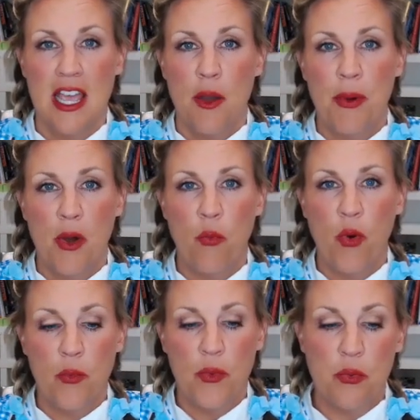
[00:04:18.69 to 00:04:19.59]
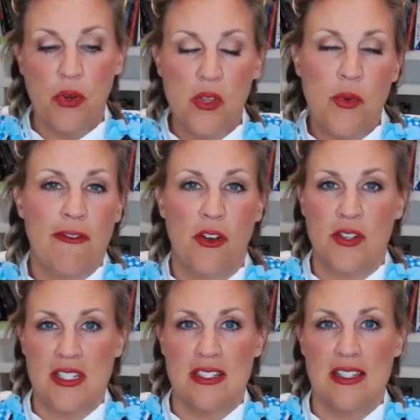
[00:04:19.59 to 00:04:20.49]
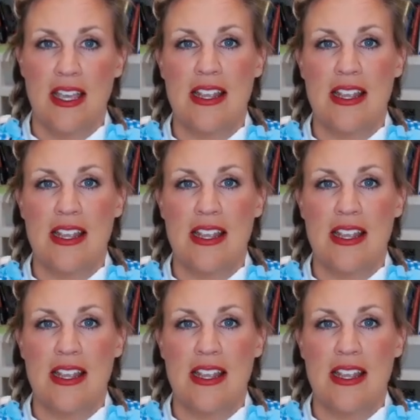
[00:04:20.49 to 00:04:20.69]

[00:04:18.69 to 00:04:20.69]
But what we really want to focus is at uh,